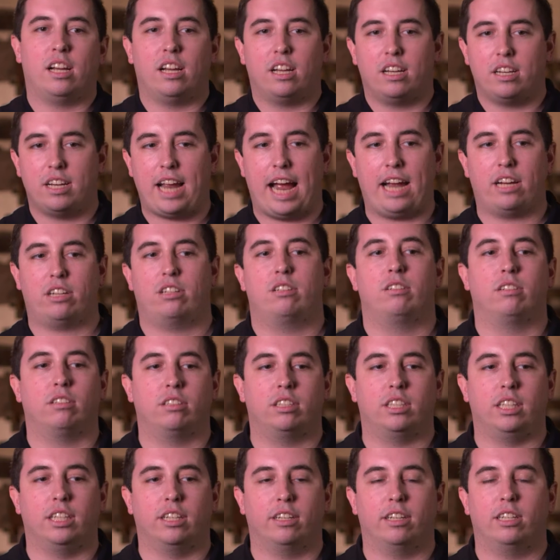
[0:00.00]
national
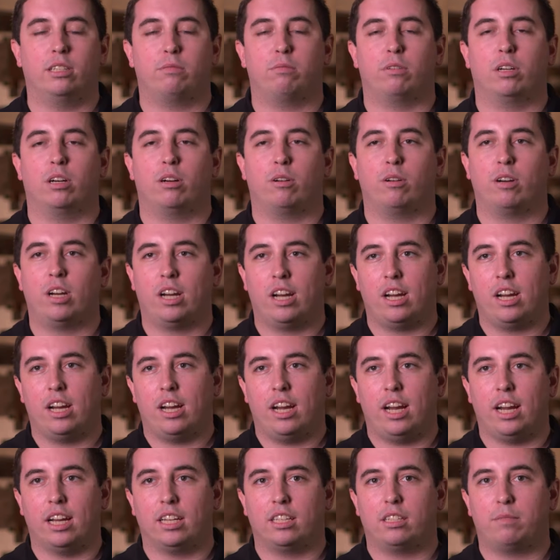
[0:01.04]
series where
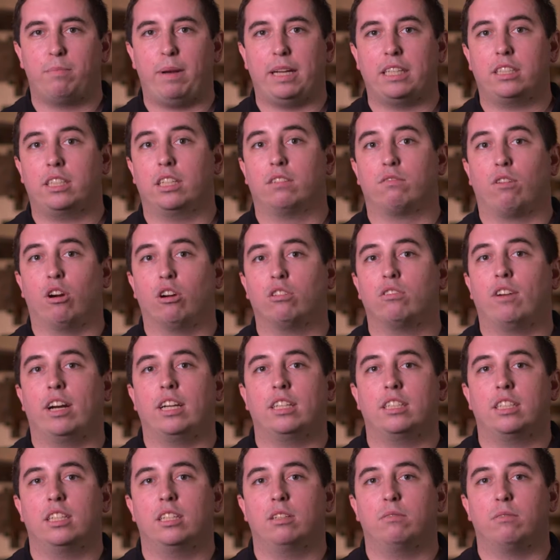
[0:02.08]
it's basically road
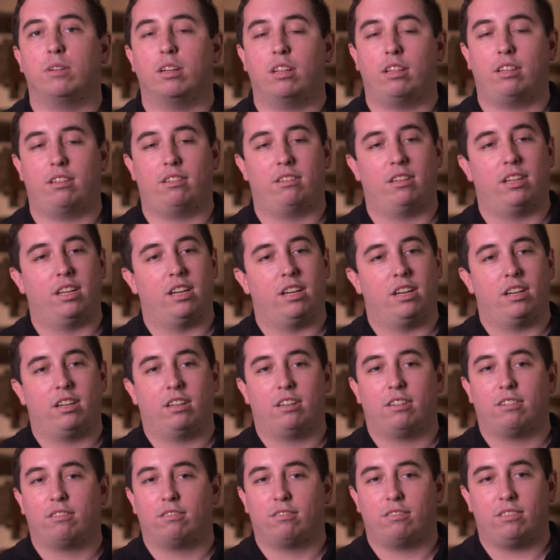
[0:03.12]
racing with
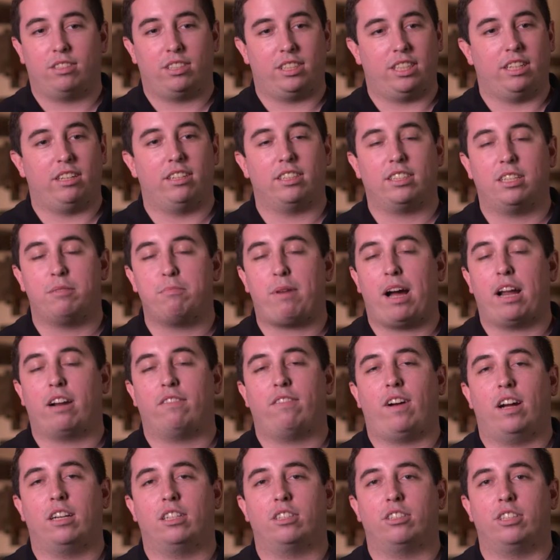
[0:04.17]
seriously
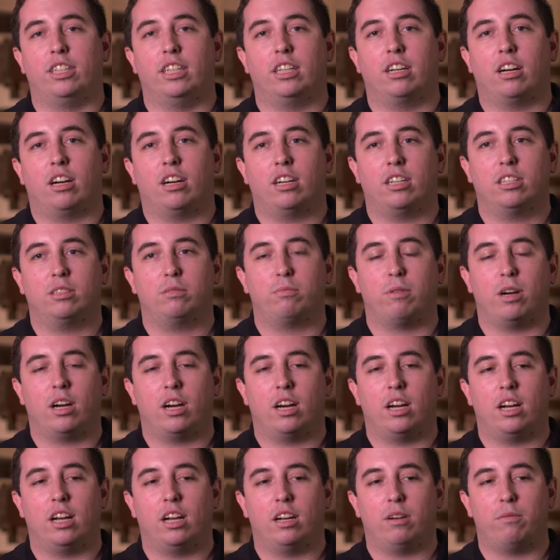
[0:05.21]
modified street cars
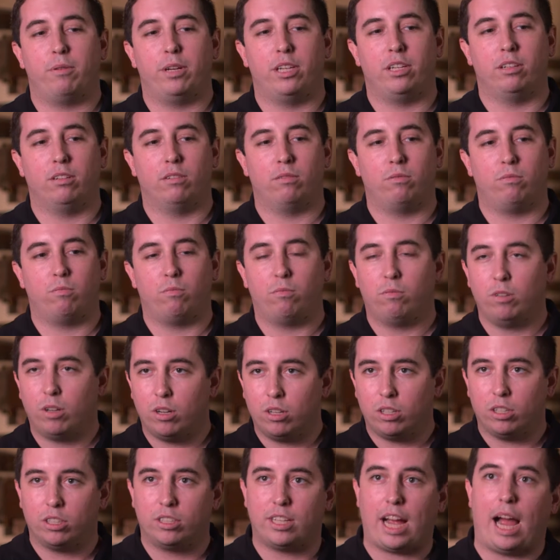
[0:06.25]
where we do
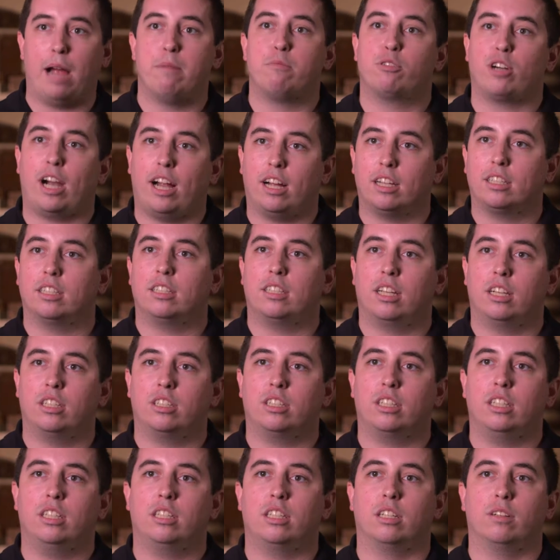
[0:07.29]
time trials
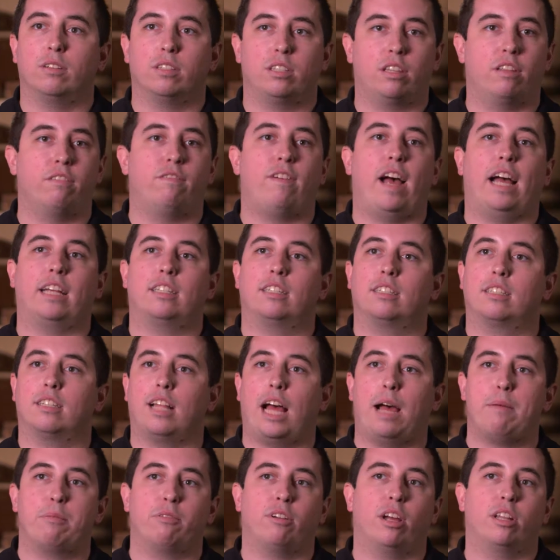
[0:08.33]
essentially. So it's the fastest
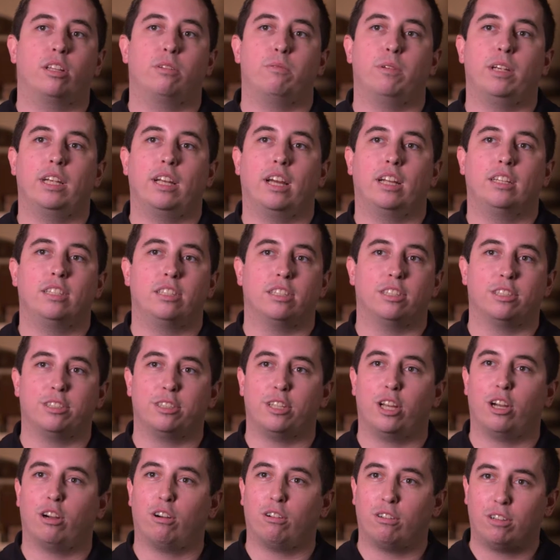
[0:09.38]
lap throughout the weekend. So there's
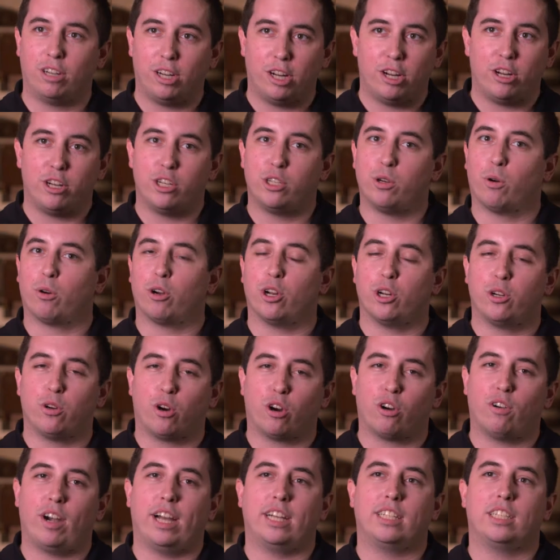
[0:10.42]
no
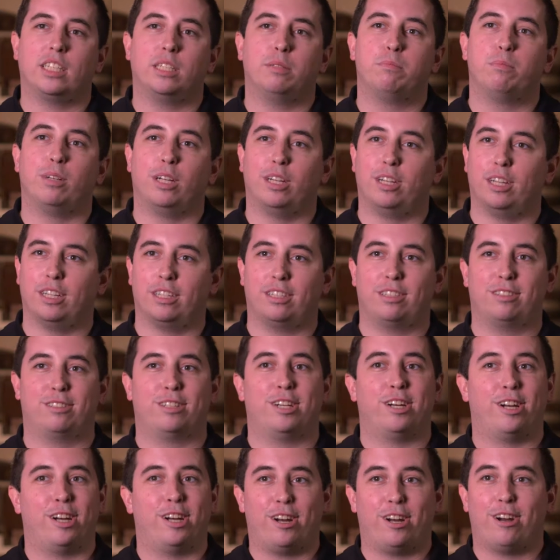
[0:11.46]
door-to-door racing, but it's
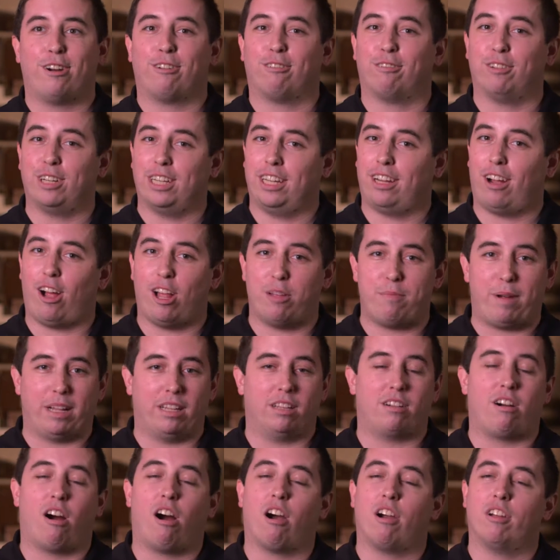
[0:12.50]
really all about the
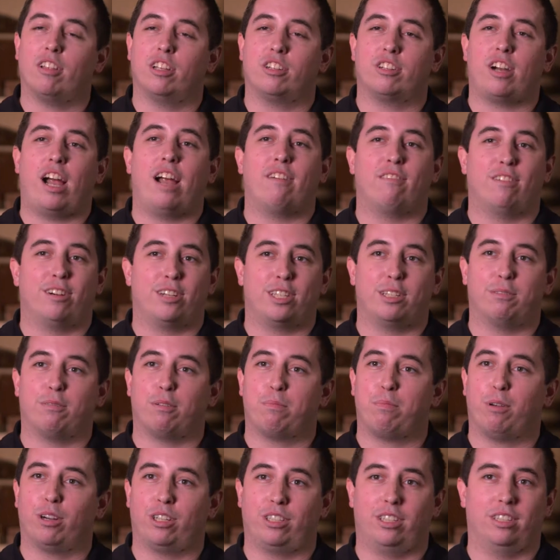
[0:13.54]
car and the driver. So we're
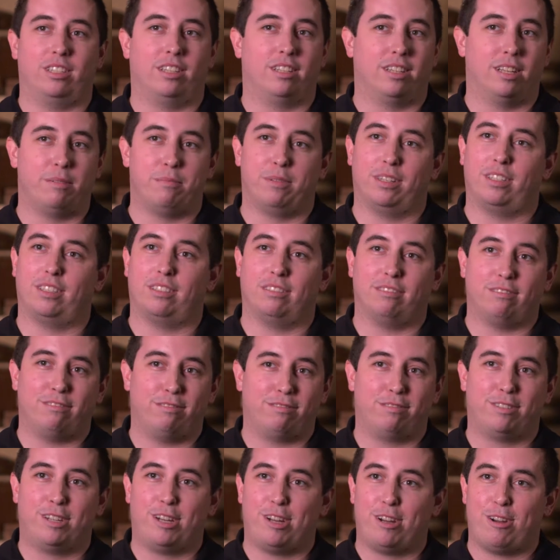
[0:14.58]
pushing the limits
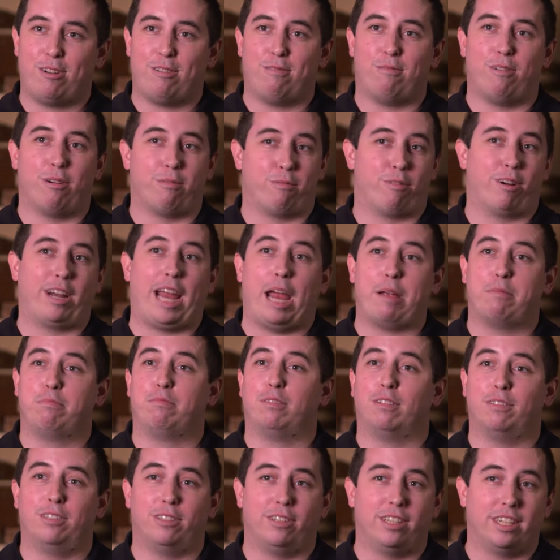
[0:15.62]
of what we're capable
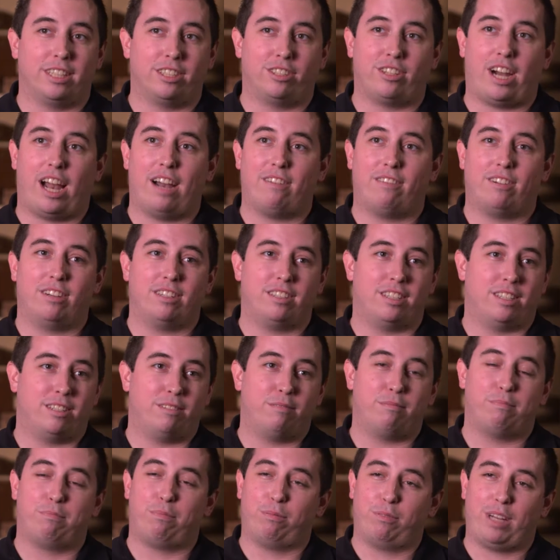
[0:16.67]
of doing as drivers
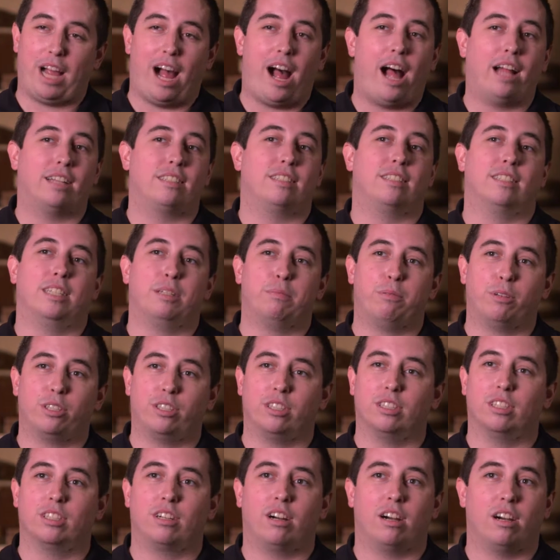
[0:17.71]
and constantly
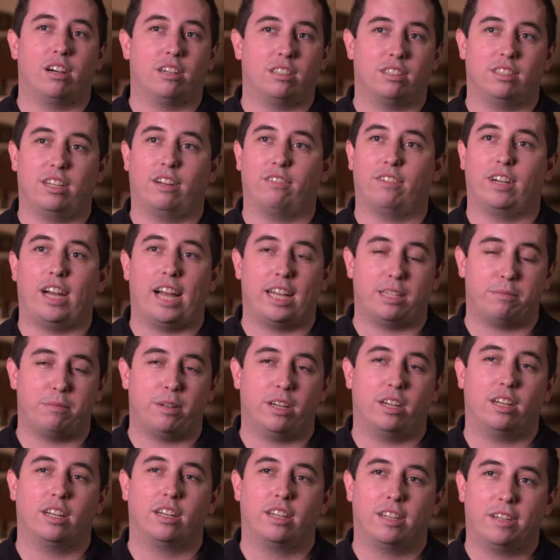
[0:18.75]
pushing the cars in every
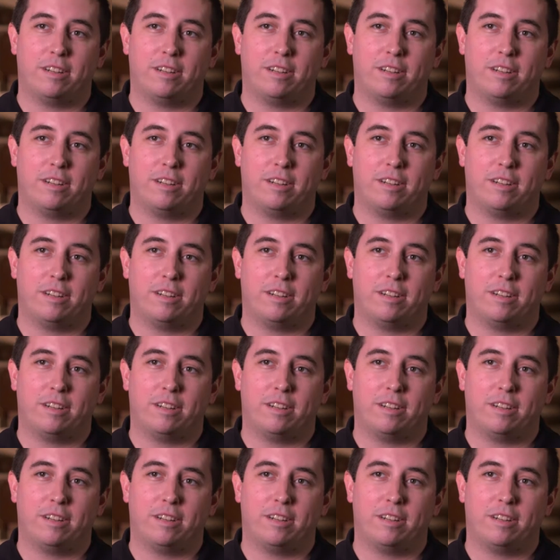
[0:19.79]
aspect.